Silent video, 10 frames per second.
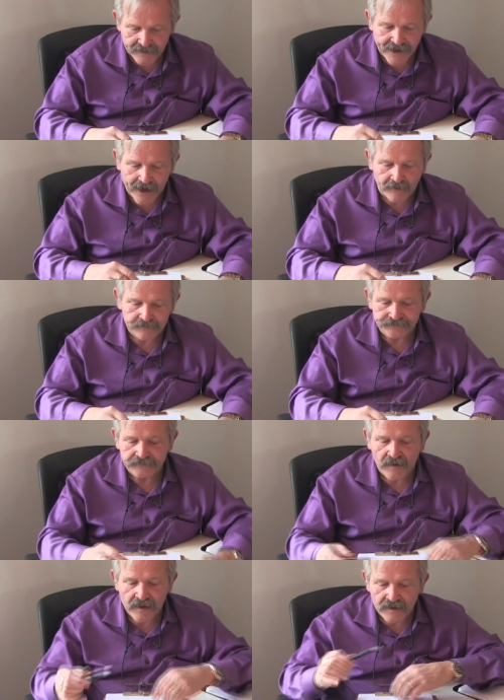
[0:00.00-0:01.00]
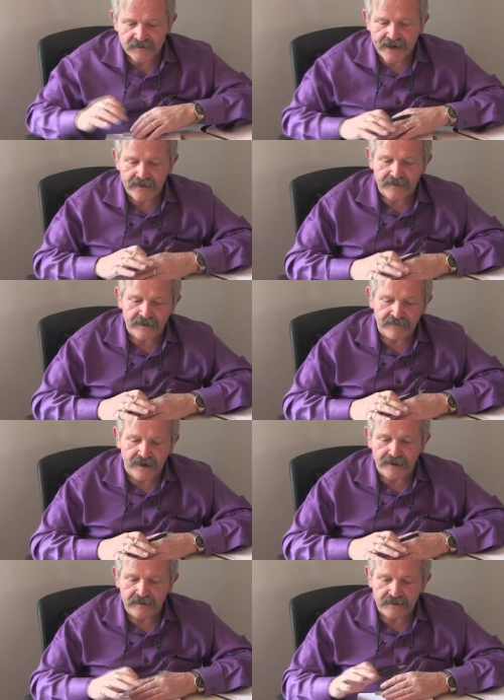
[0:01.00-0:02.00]
Now that I've
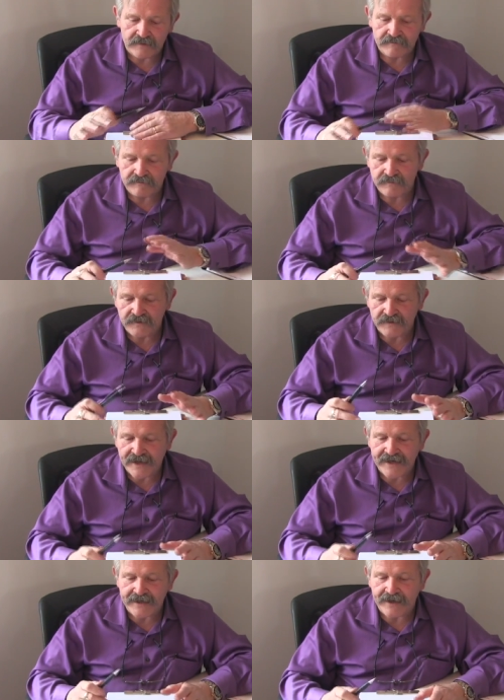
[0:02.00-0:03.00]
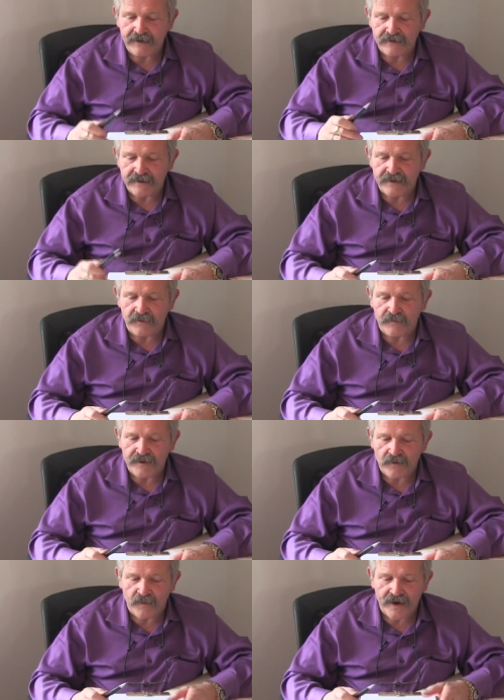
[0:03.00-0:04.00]
got it laid out in
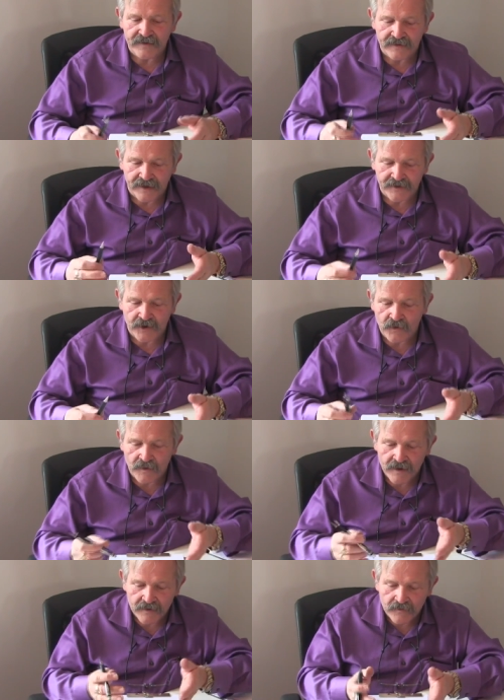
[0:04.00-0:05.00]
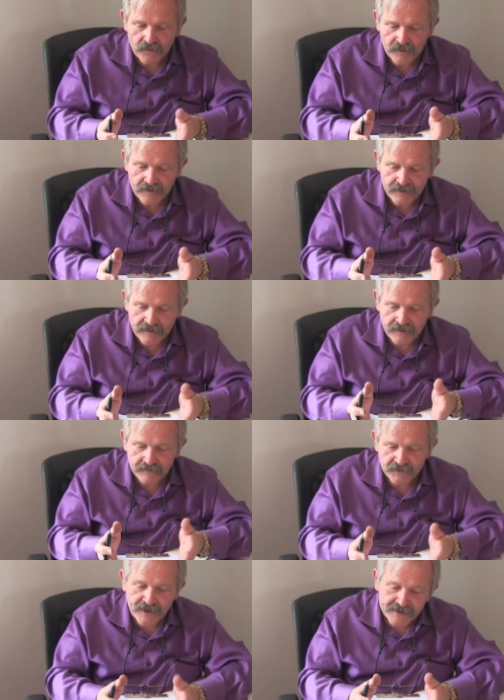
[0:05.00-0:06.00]
a way that I know where the
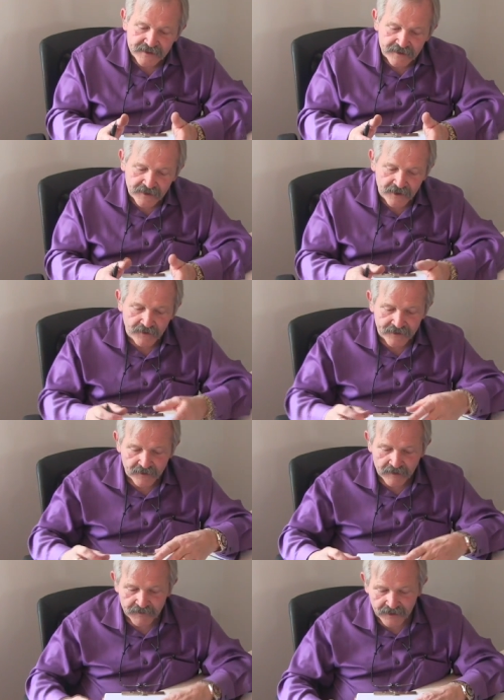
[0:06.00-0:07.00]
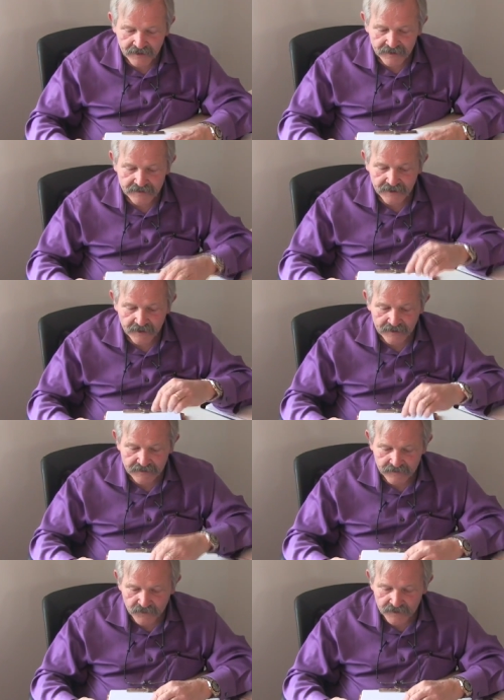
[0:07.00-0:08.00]
train's going to go, I know how big it is, I know
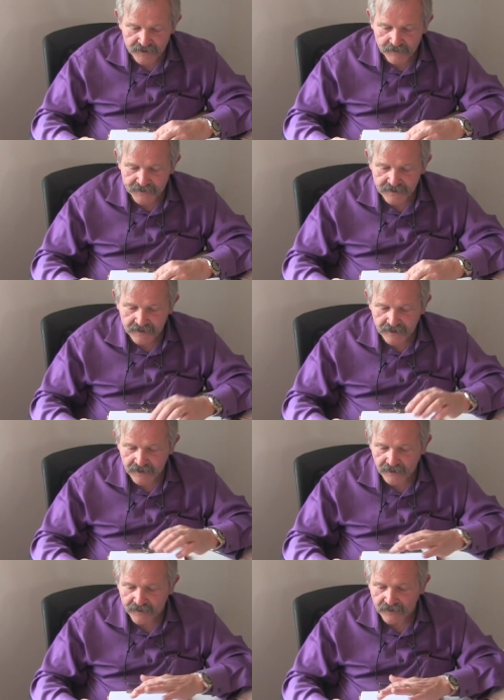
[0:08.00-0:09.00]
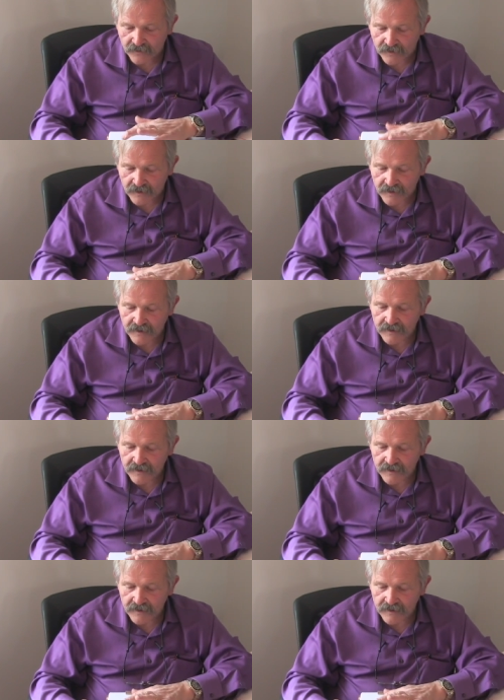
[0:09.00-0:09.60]
where Snoopy's going to go, I know where